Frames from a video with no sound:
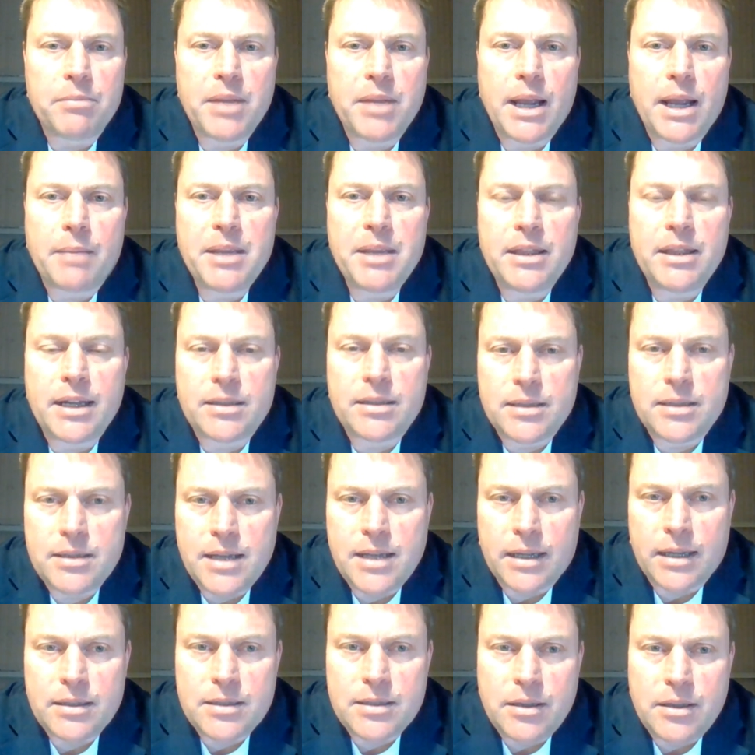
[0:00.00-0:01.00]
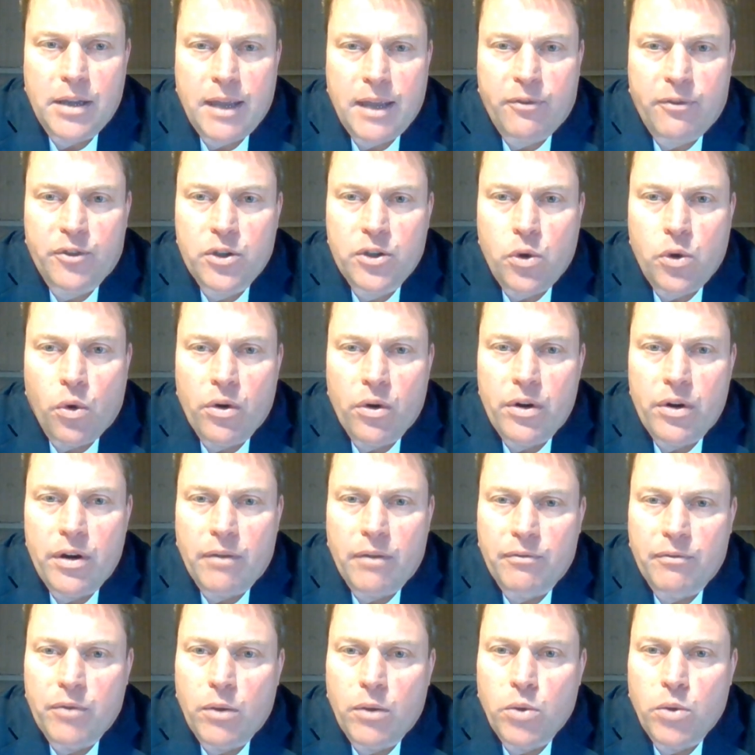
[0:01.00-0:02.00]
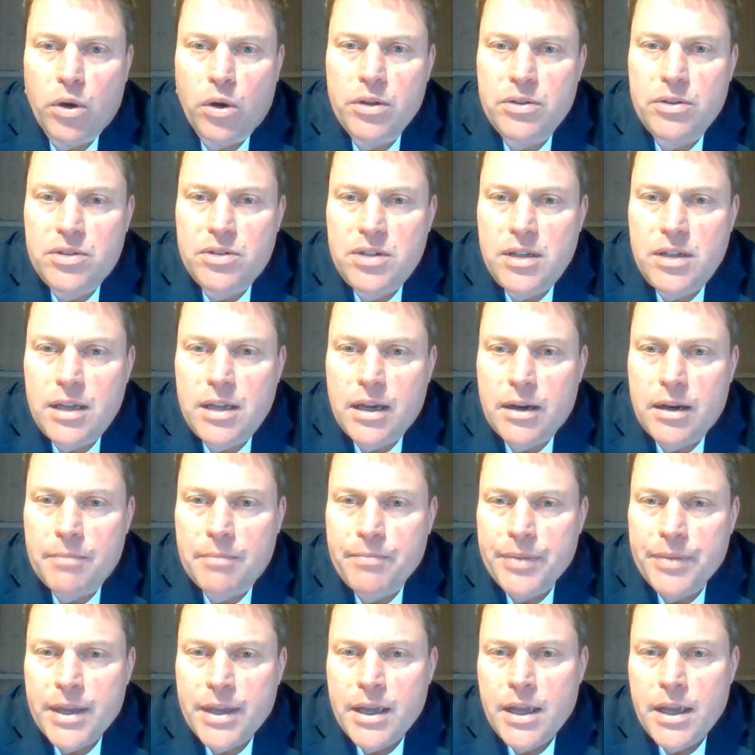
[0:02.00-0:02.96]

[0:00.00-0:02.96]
But I mean, that's the left corner of what you see here.